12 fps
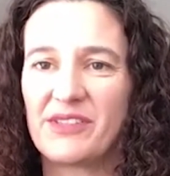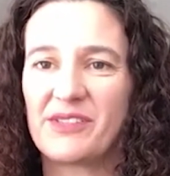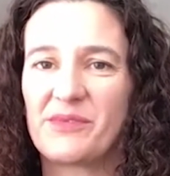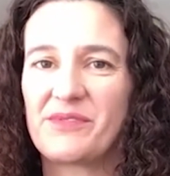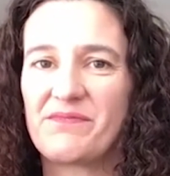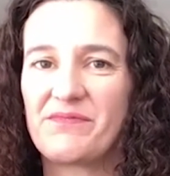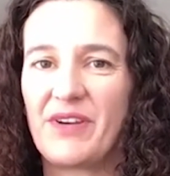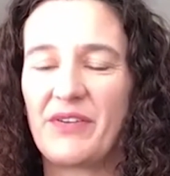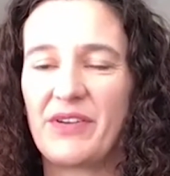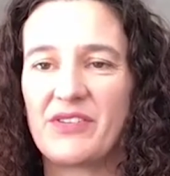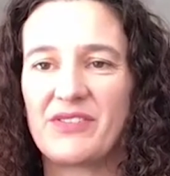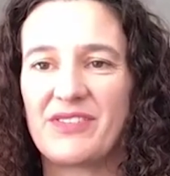It was
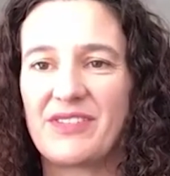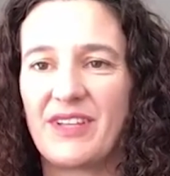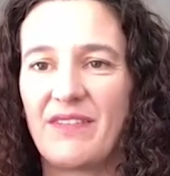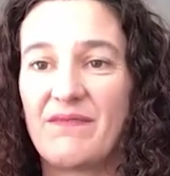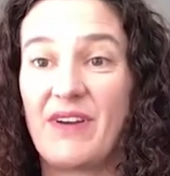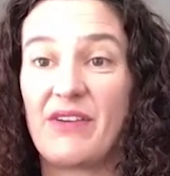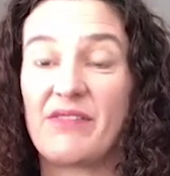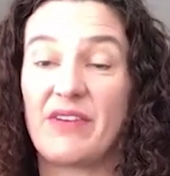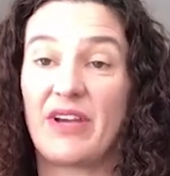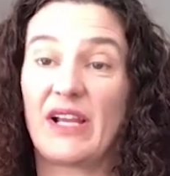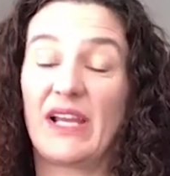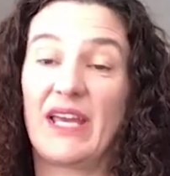very interesting and very,
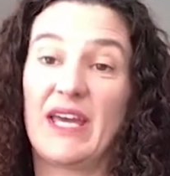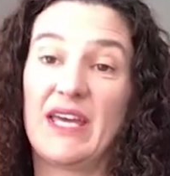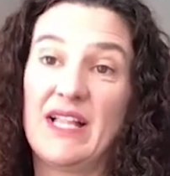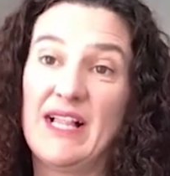very clear.